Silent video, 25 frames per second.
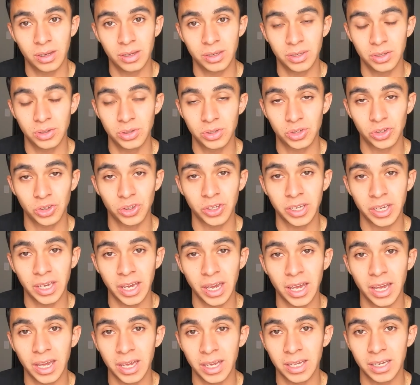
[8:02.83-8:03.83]
usually
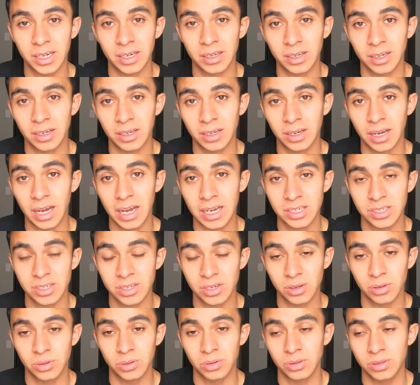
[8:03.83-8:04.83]
get in a
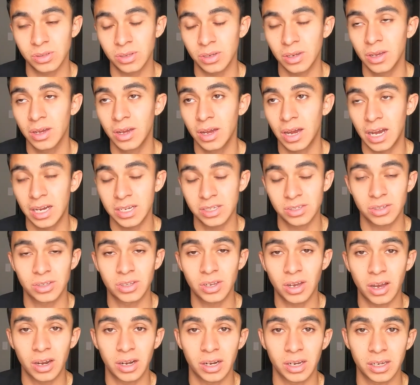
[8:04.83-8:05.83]

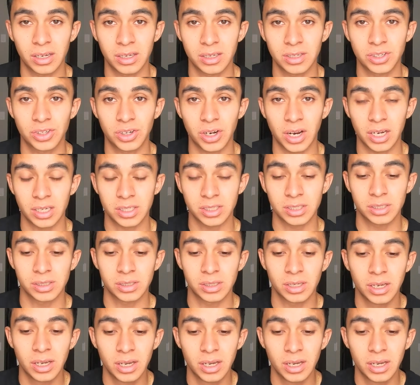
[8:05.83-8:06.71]
isotonic contraction.